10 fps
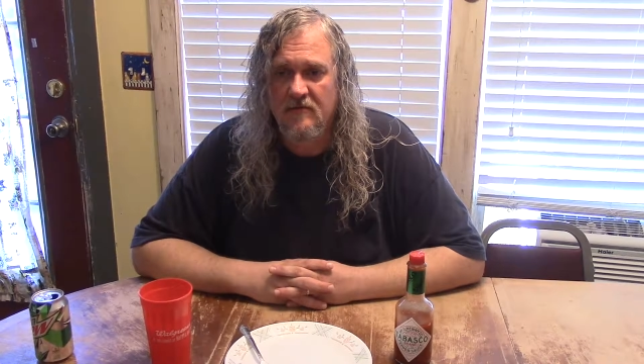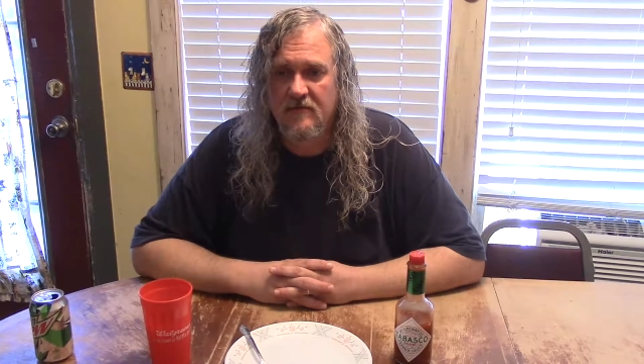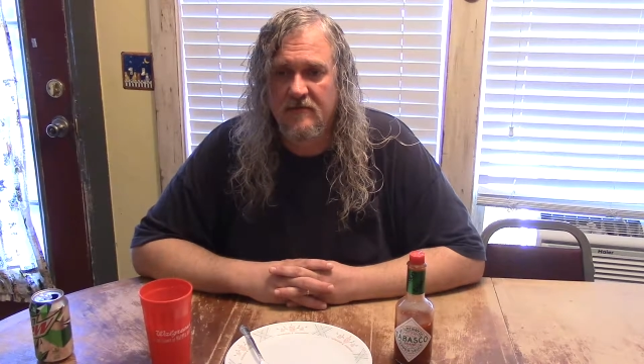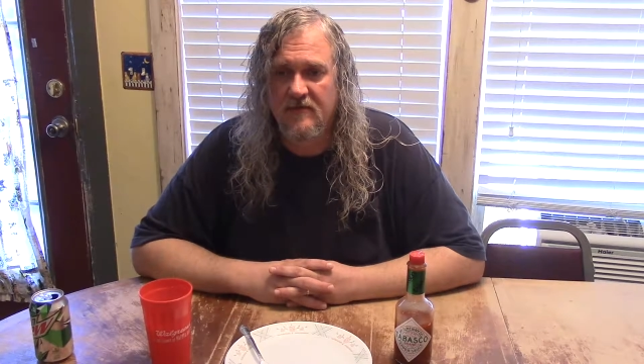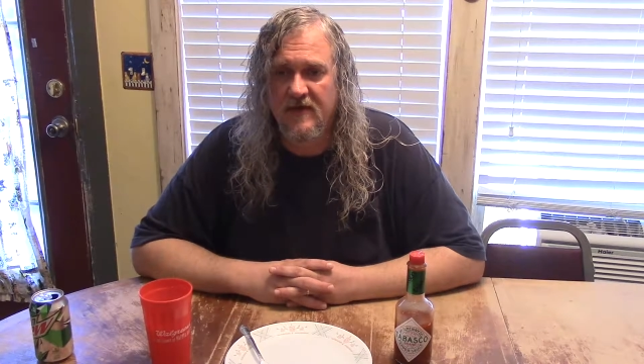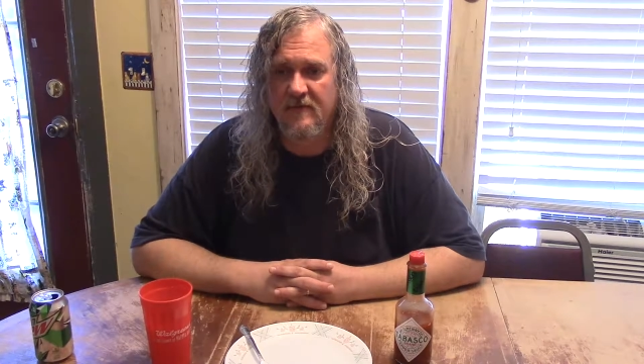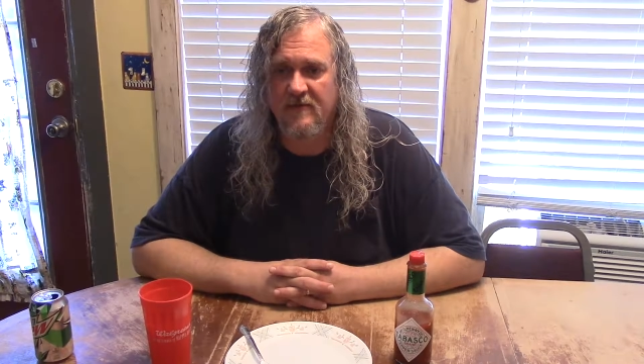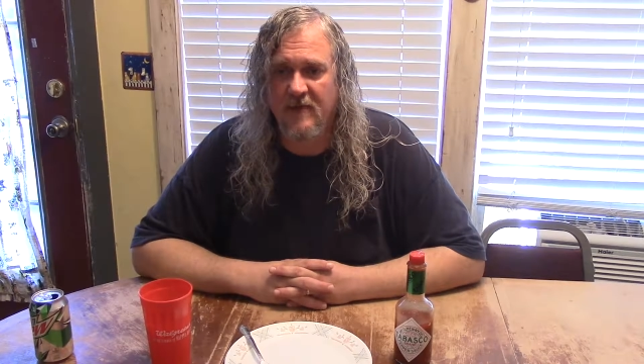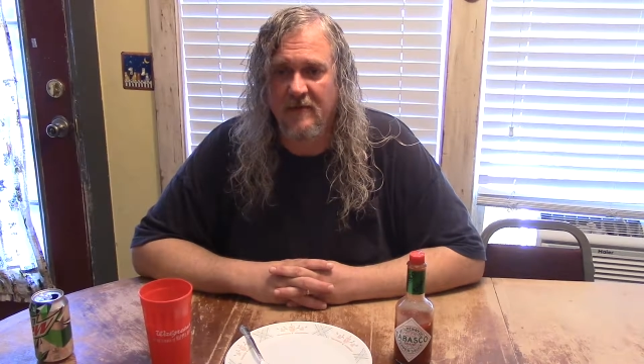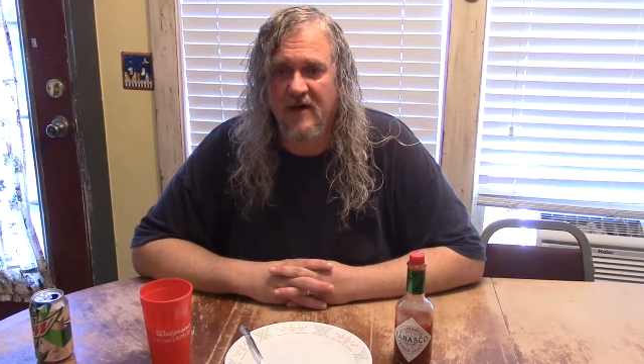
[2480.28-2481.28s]
Seems
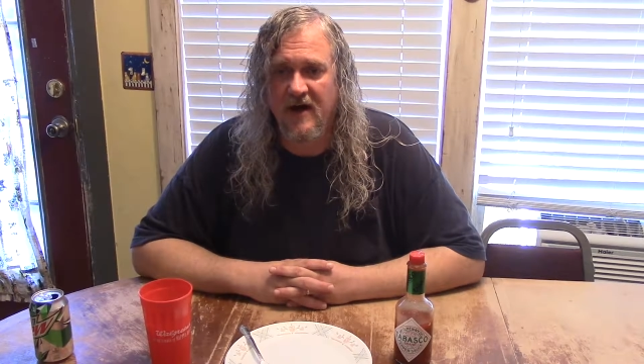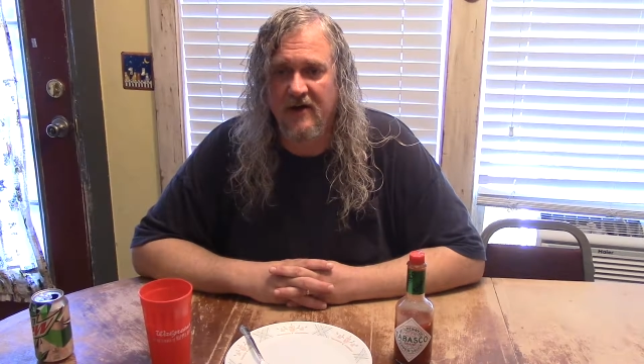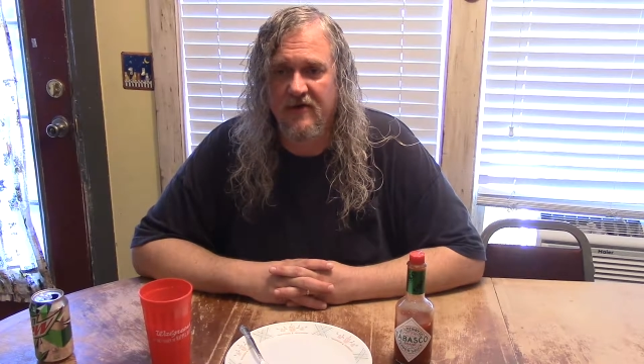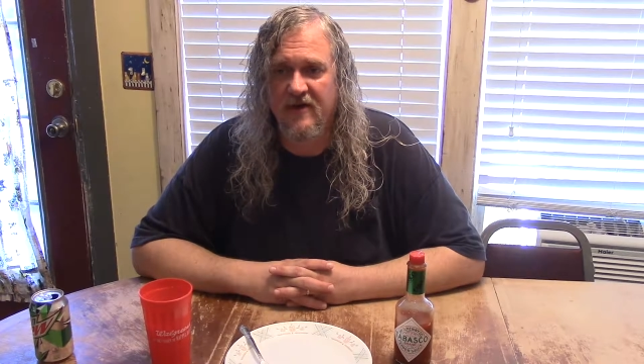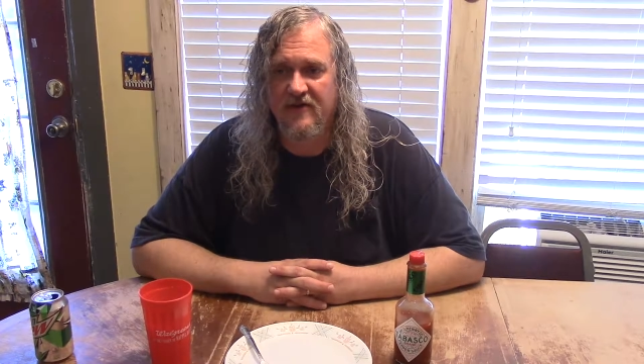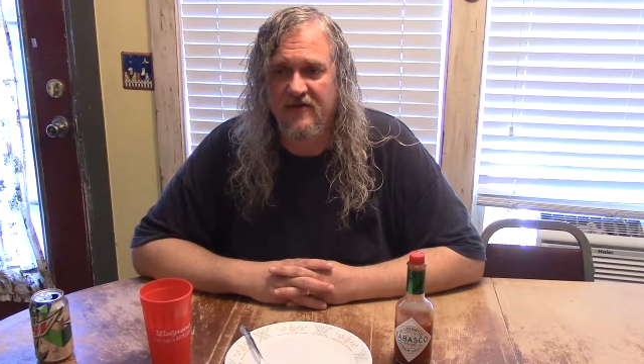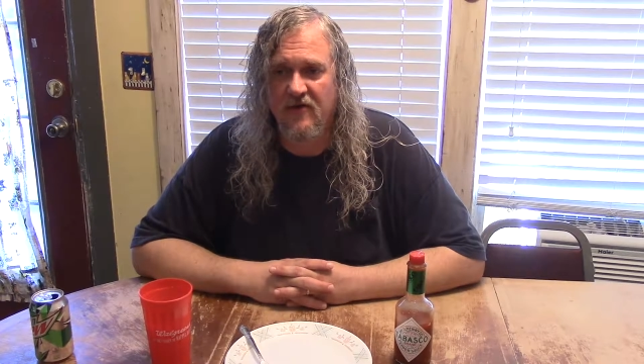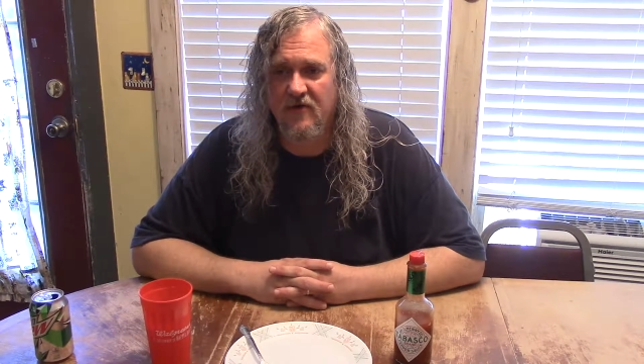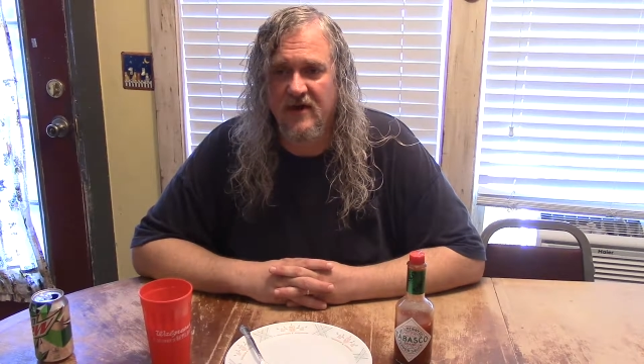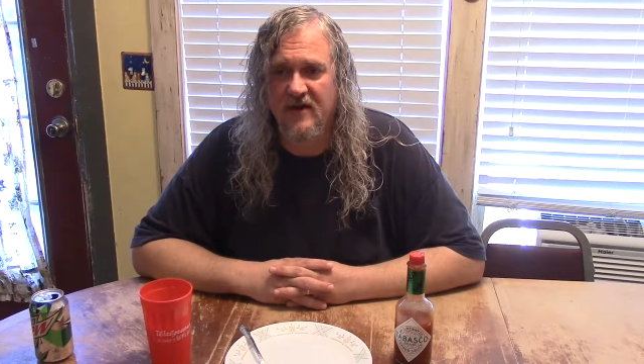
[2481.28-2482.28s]
my motto is
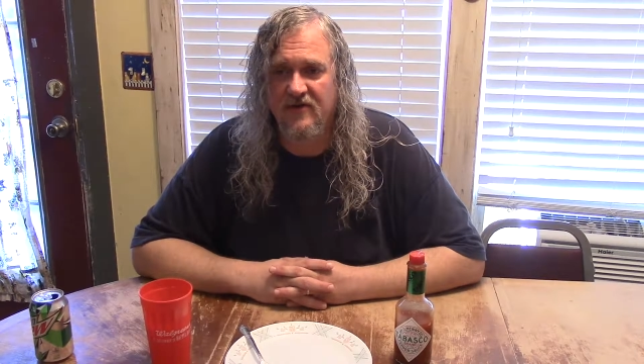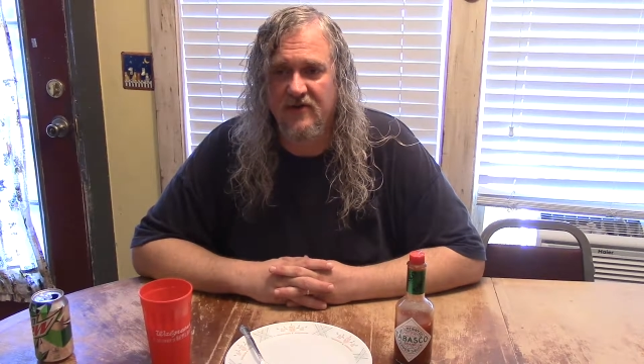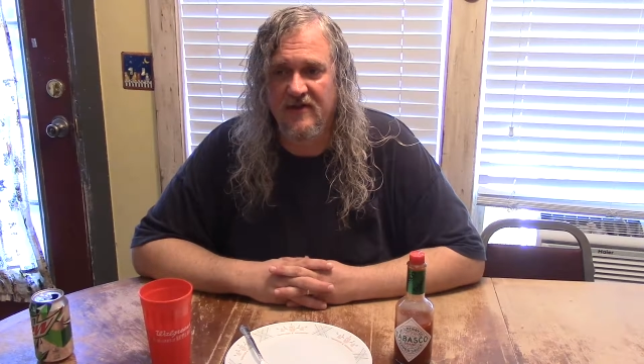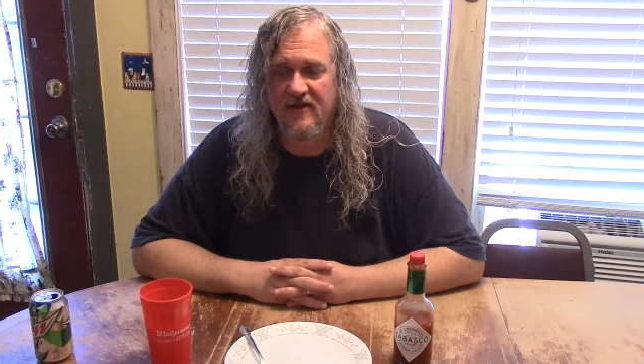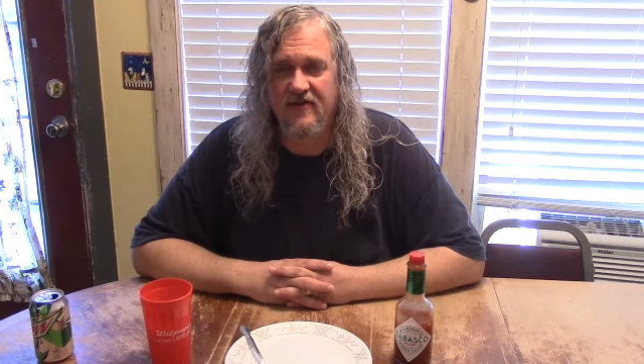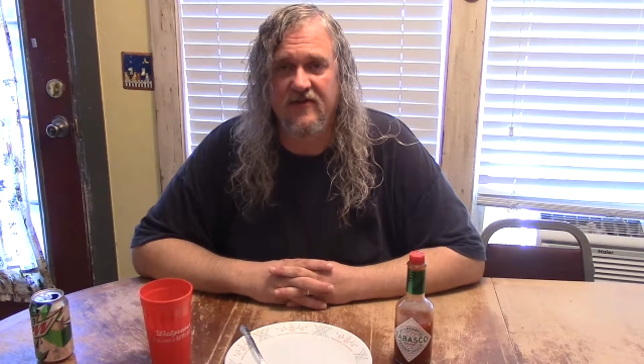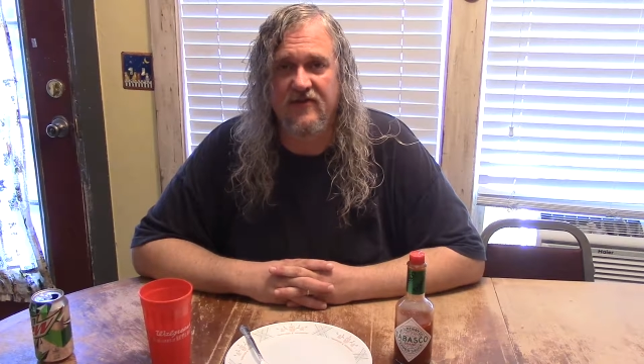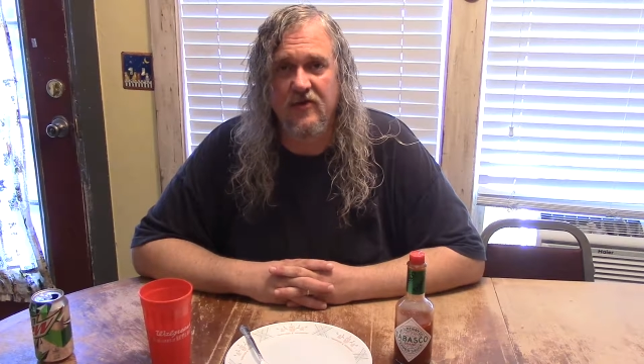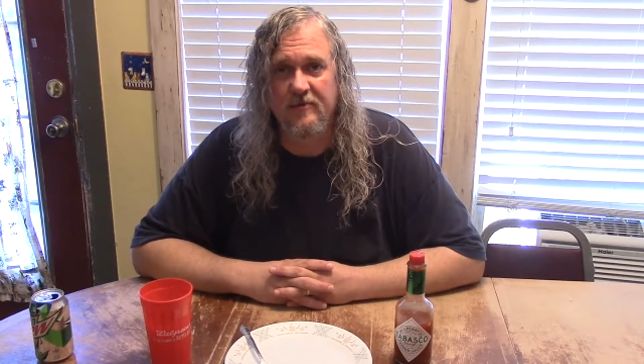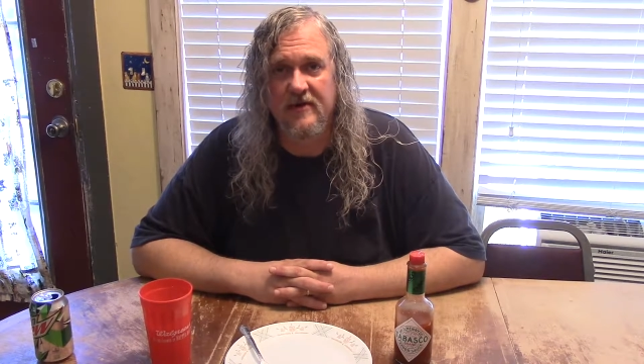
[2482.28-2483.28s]
going into it, this is
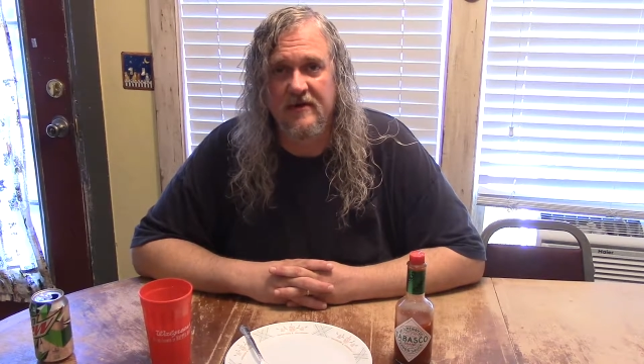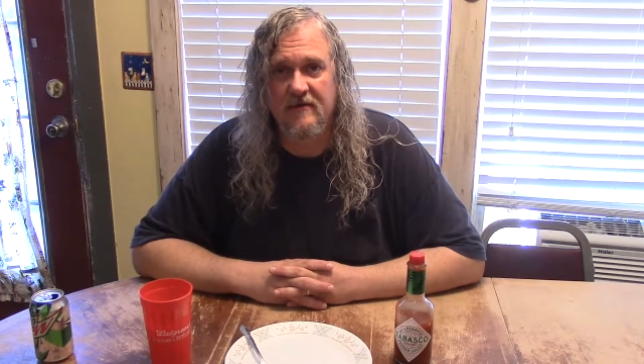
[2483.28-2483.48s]
stupid.